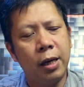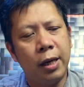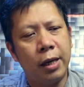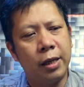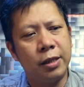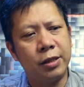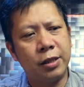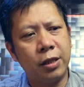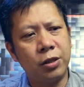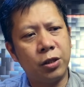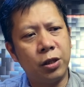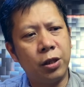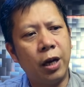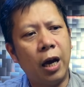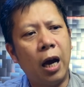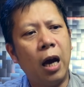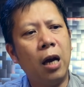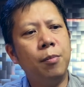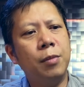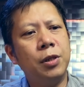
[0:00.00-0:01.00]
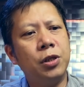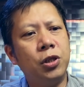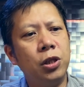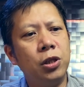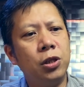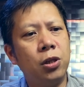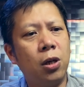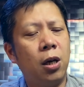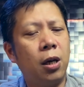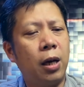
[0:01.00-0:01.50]
He says here, I'm a
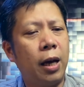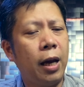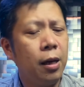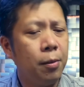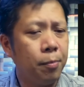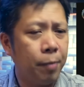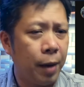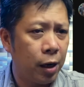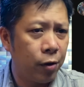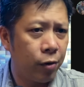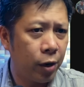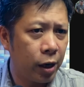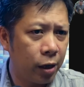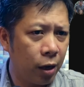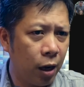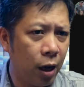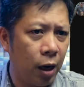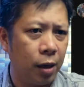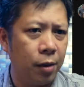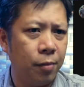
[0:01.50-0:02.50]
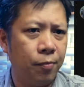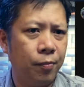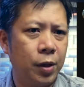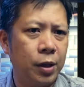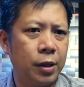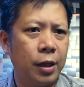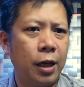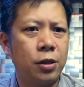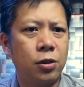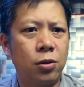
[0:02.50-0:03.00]
G-Shock and Panerai guy.
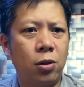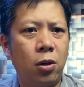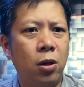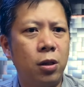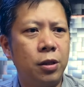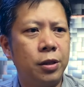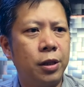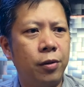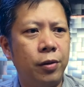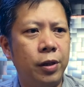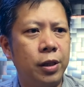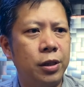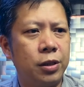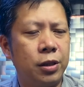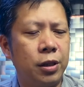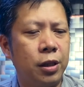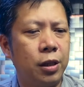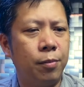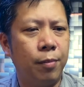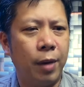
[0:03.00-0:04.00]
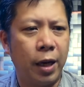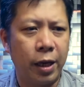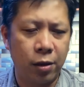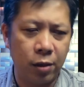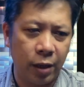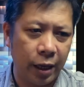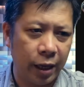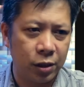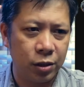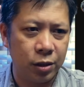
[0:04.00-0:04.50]
That's all there is in my
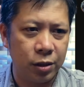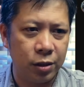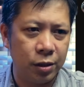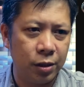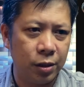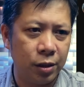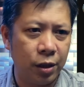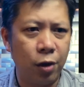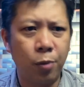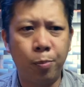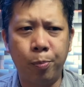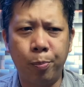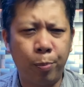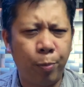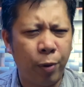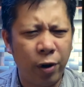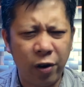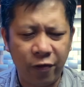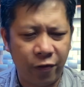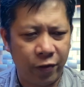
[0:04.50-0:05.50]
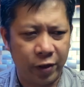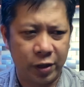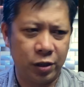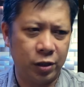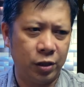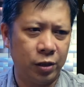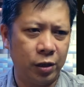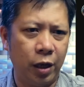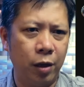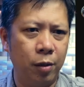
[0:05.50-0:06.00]
collection. They're perfect
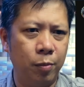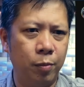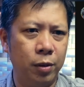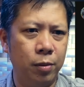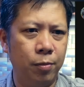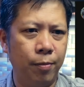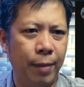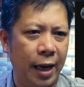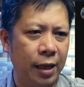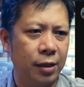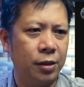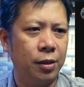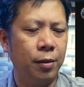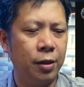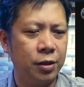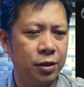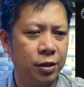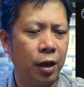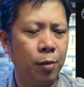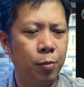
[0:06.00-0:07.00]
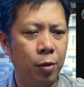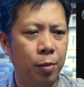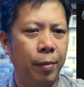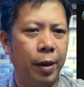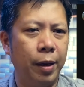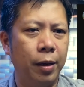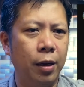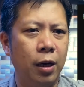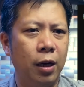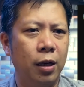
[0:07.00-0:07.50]
stable mat, stable,
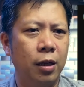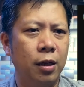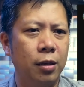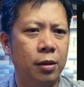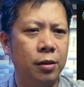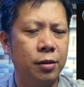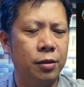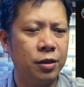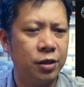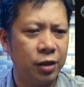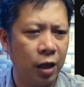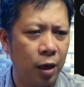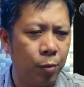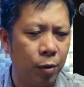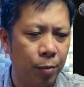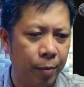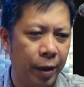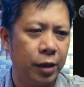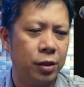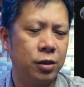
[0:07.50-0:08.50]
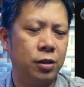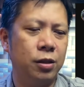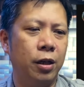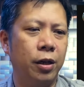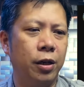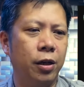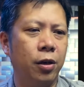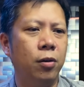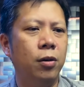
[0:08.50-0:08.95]
uh, stable mates there.